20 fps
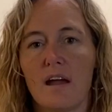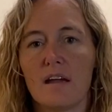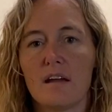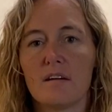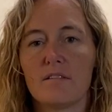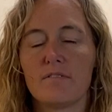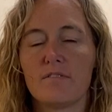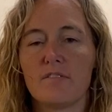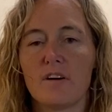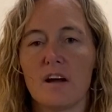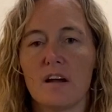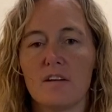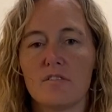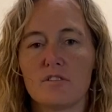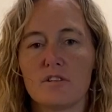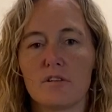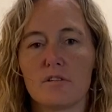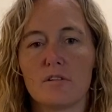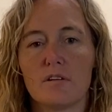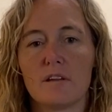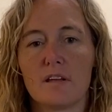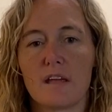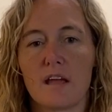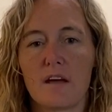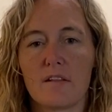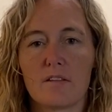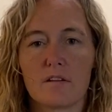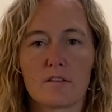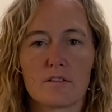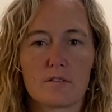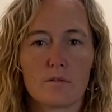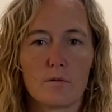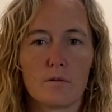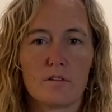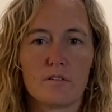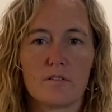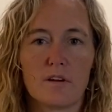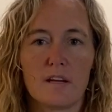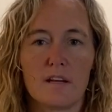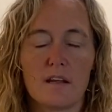I have five children in Catholic
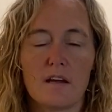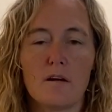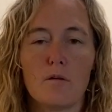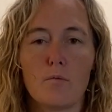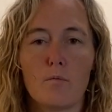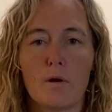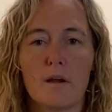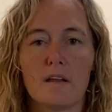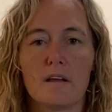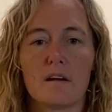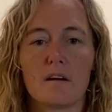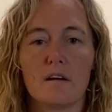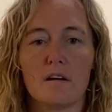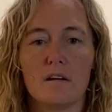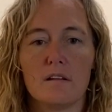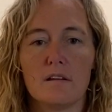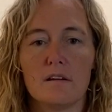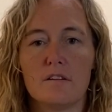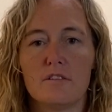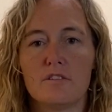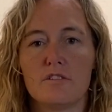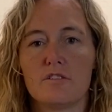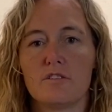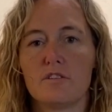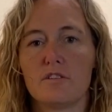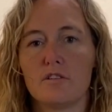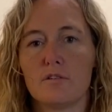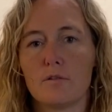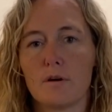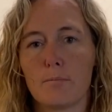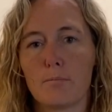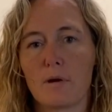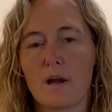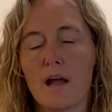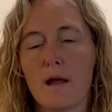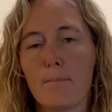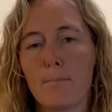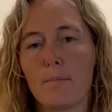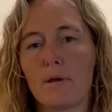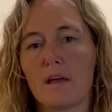schools right now, one in college, two at
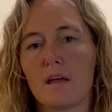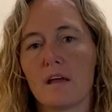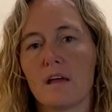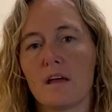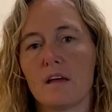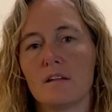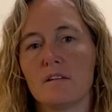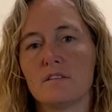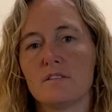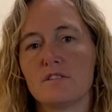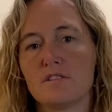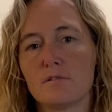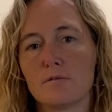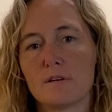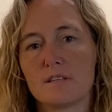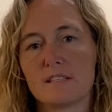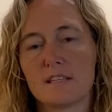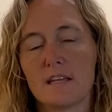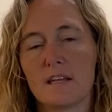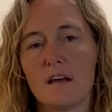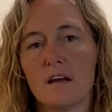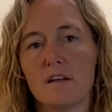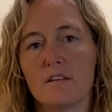prep, and two at St.